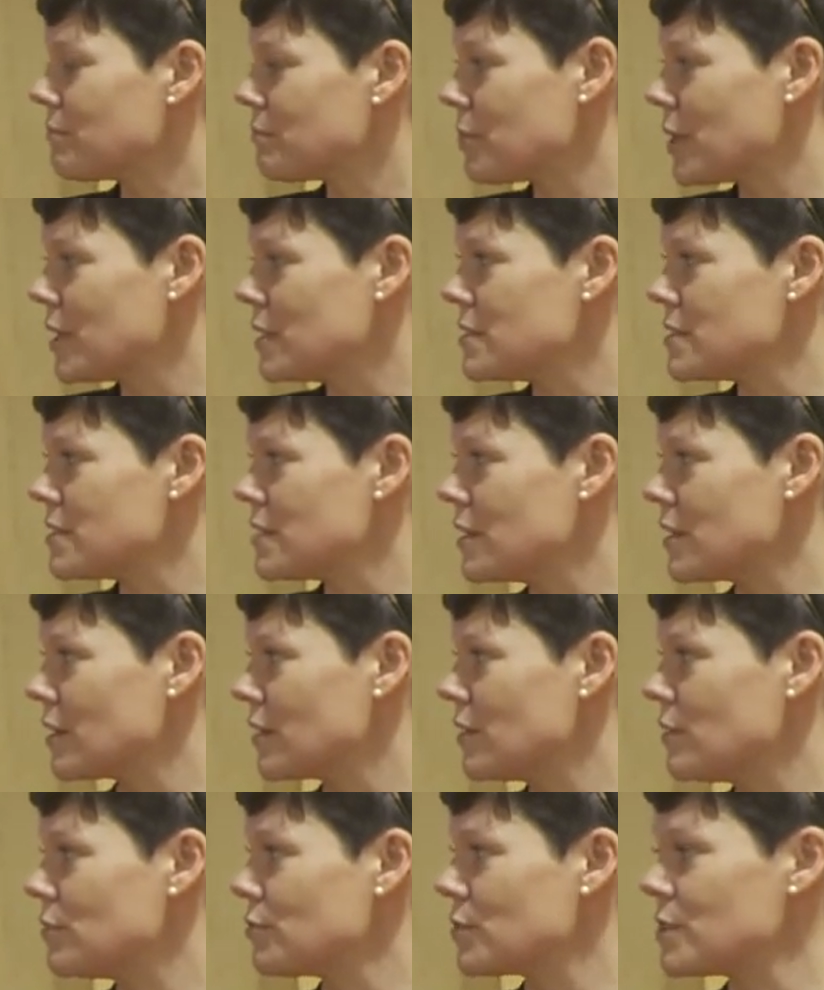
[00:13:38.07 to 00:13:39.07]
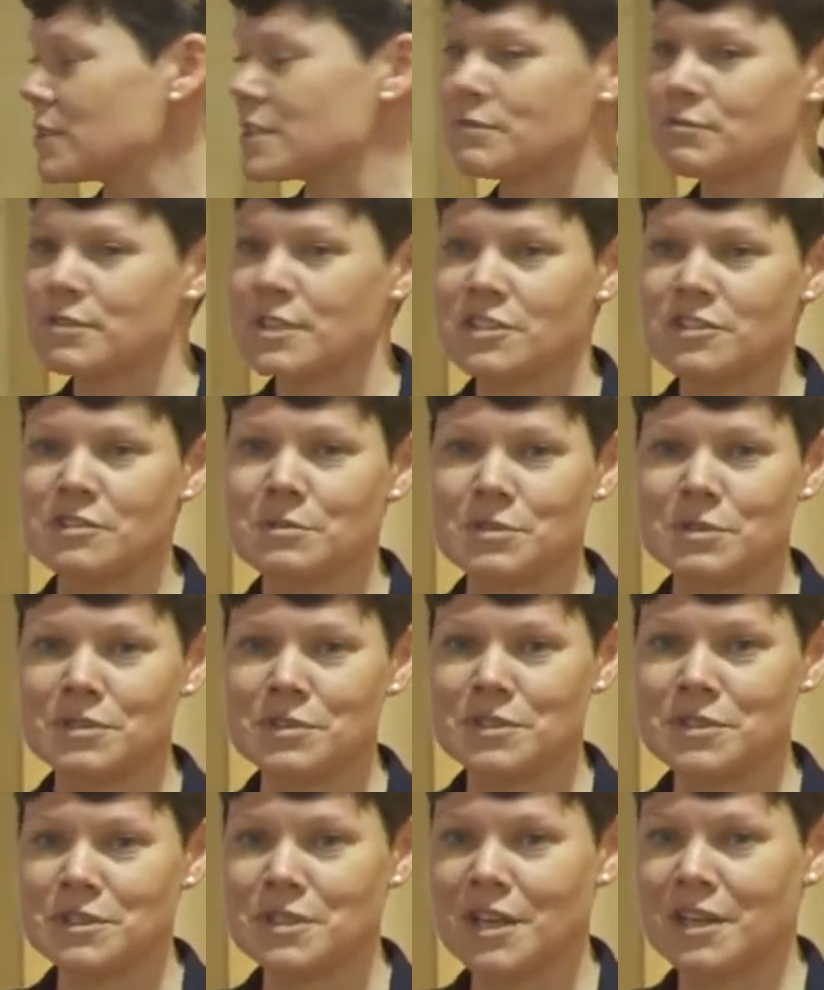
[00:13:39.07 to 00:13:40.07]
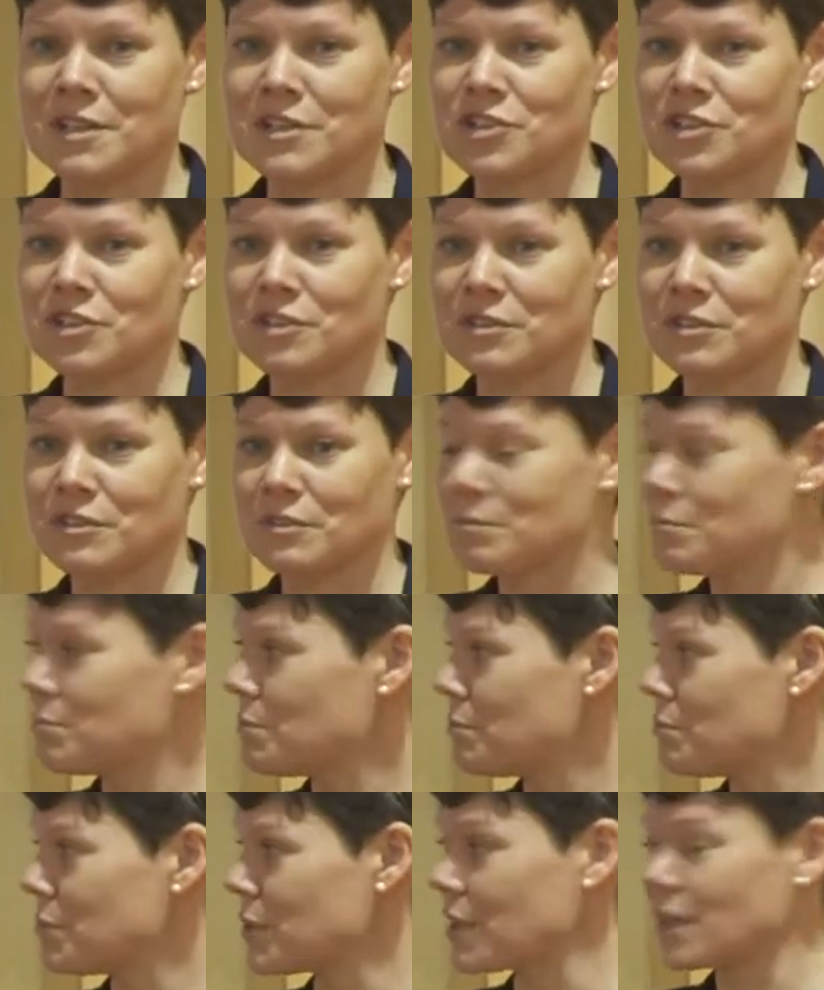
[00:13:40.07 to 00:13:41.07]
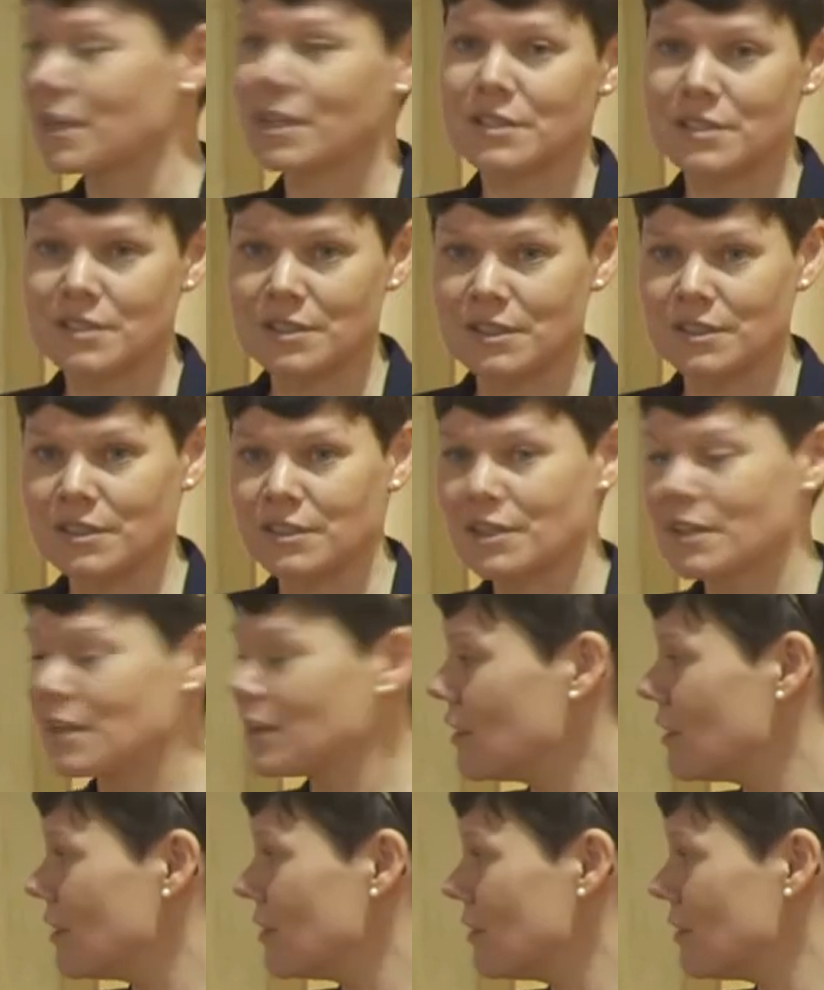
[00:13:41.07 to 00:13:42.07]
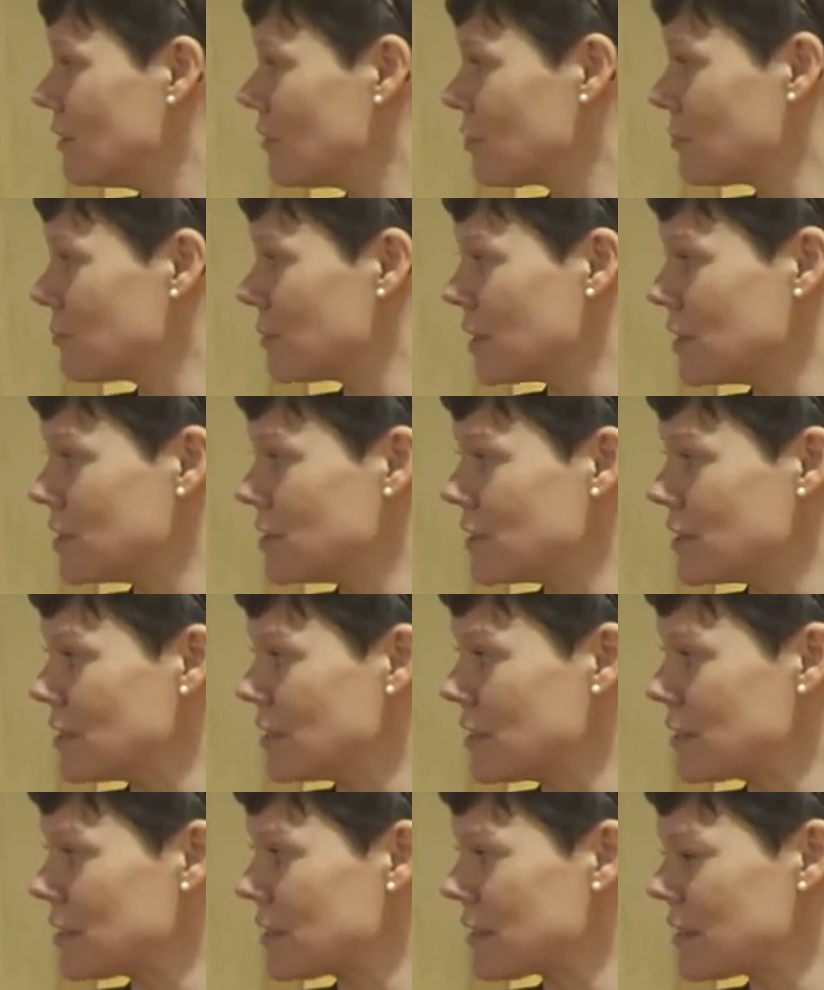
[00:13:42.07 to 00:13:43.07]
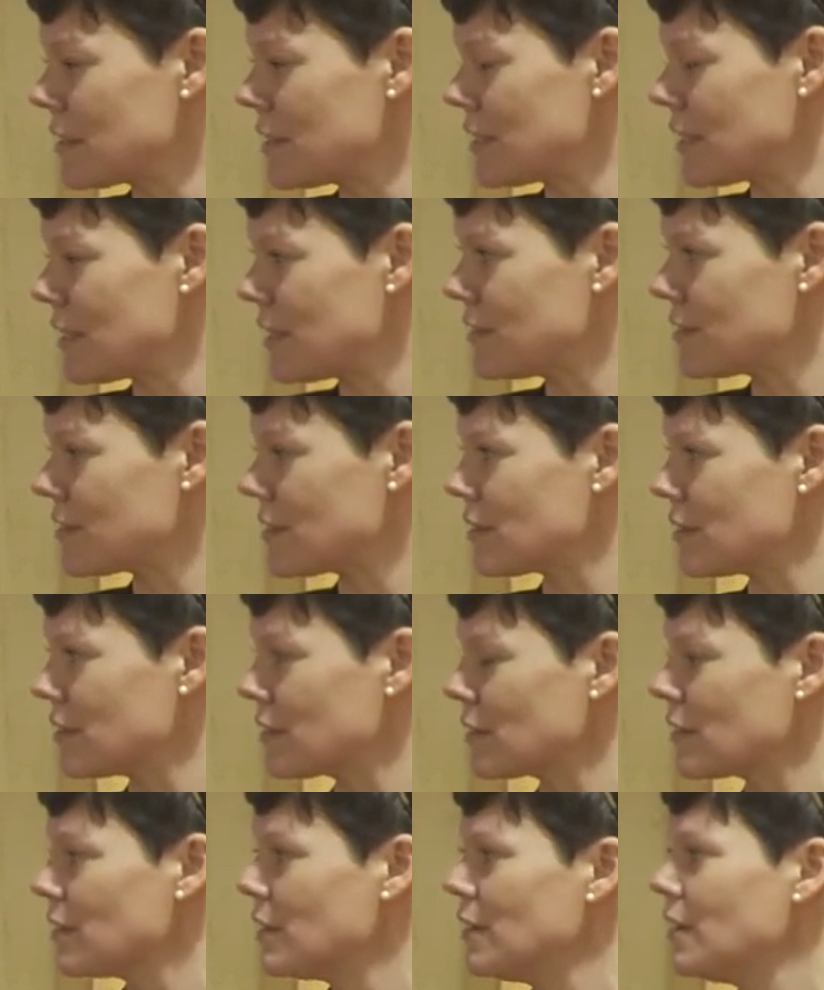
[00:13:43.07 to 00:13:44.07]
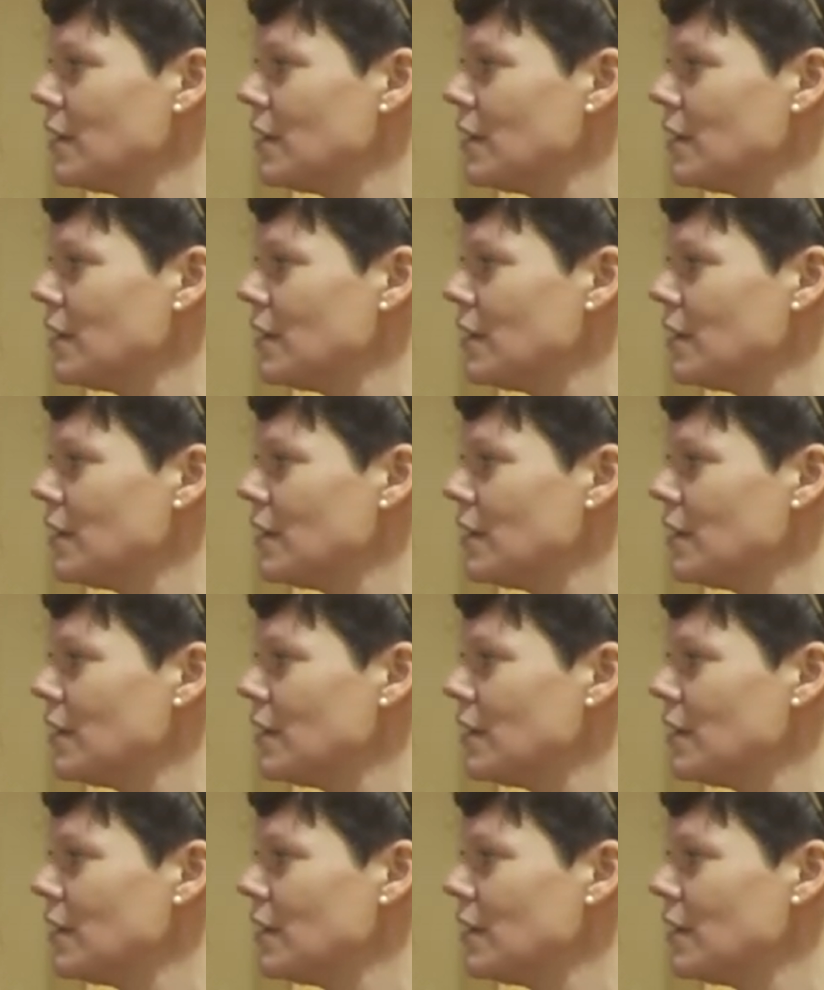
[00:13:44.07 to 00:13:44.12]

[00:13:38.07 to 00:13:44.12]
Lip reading: painting of Christopher Isherwood and Don Baccardi from 1968, I think.